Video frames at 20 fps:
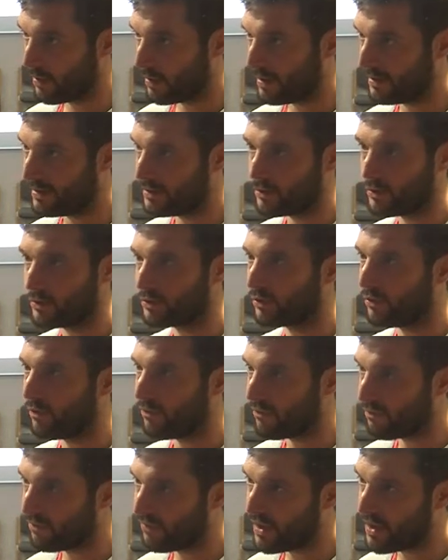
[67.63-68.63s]
a discourse of
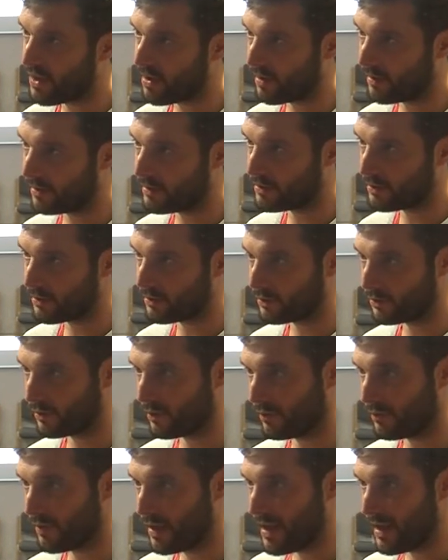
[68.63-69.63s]
fear, a discourse
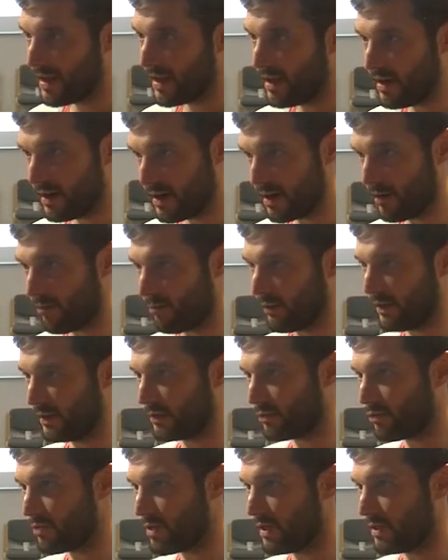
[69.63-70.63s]
of inner
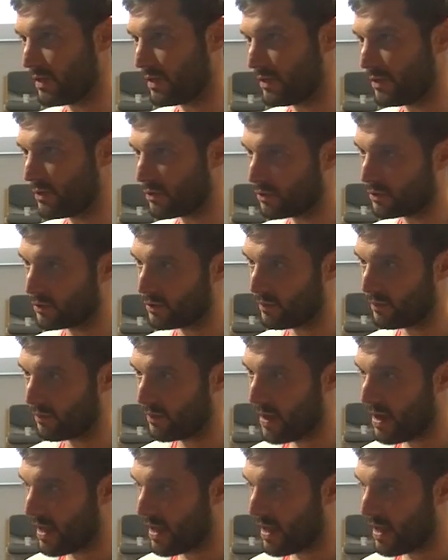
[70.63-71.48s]
retreat, a discourse of